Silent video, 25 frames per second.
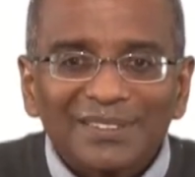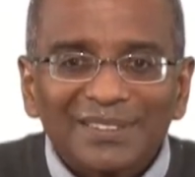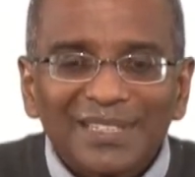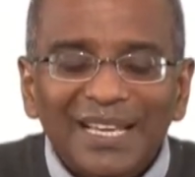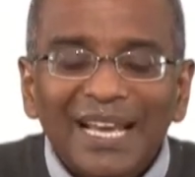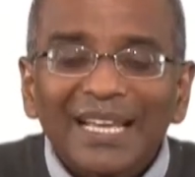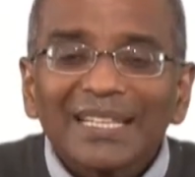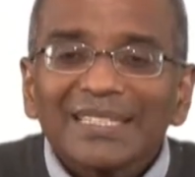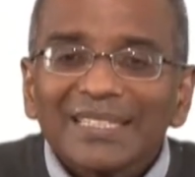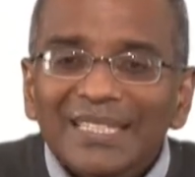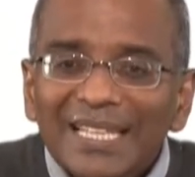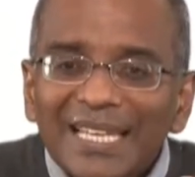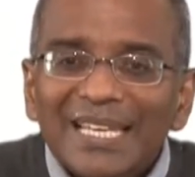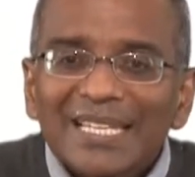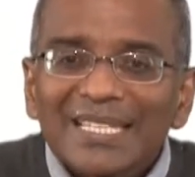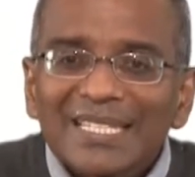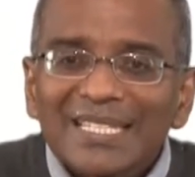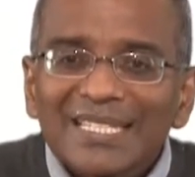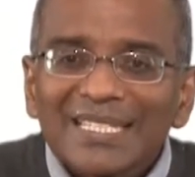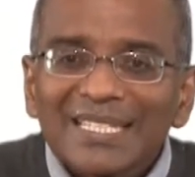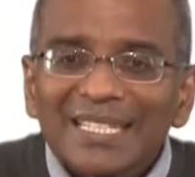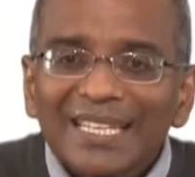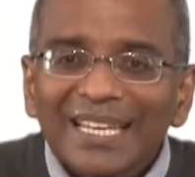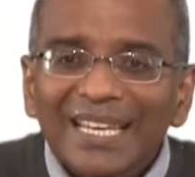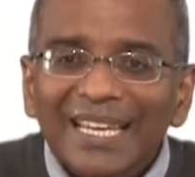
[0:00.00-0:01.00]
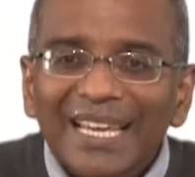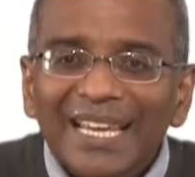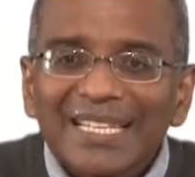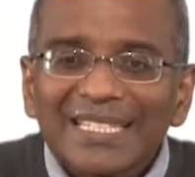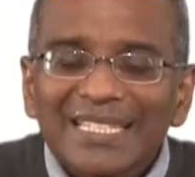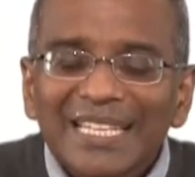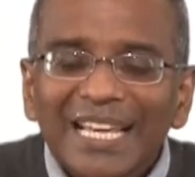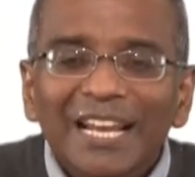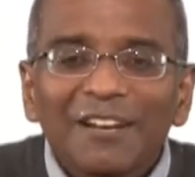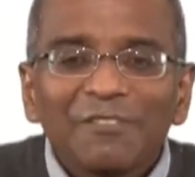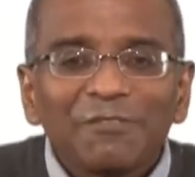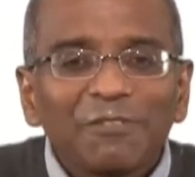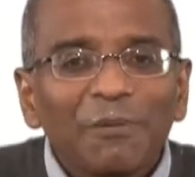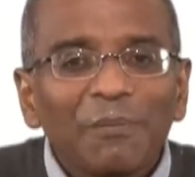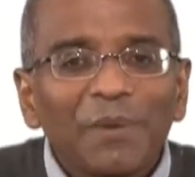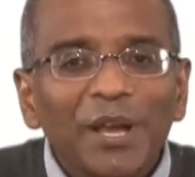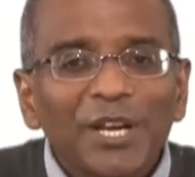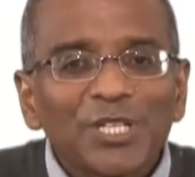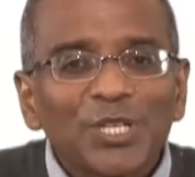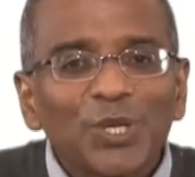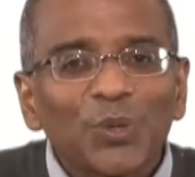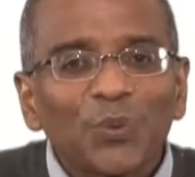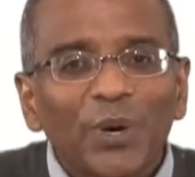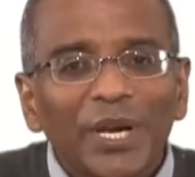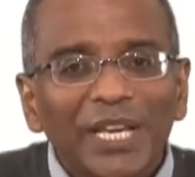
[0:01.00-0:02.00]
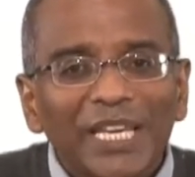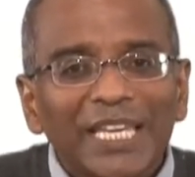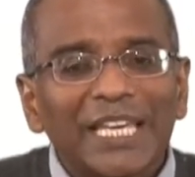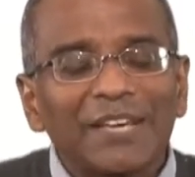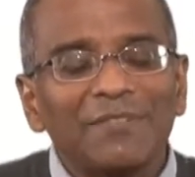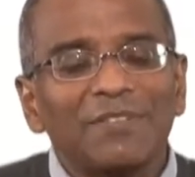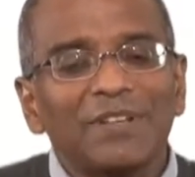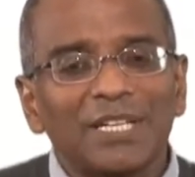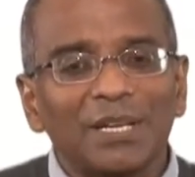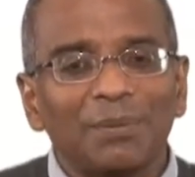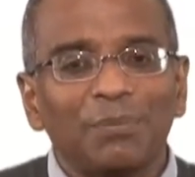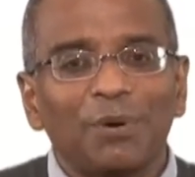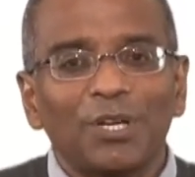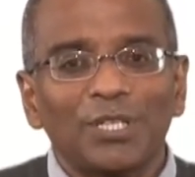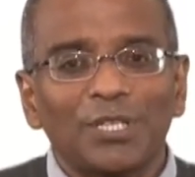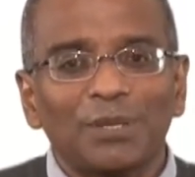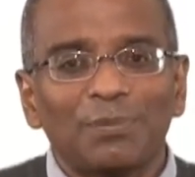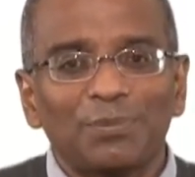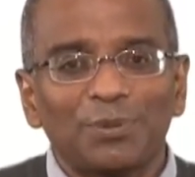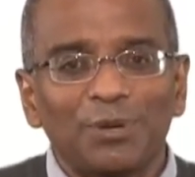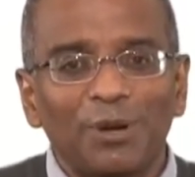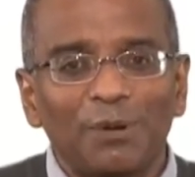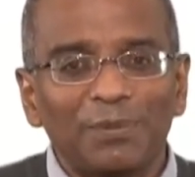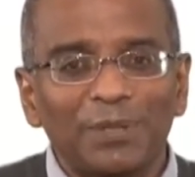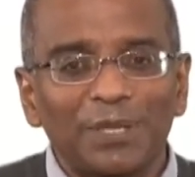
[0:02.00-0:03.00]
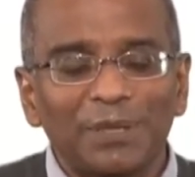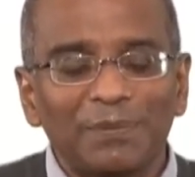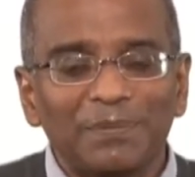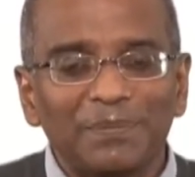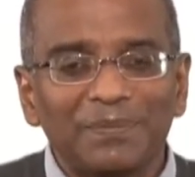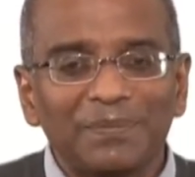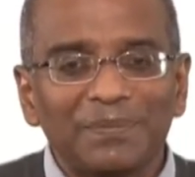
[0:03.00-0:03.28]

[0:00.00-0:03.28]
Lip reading: and this is the information we're given about the problem,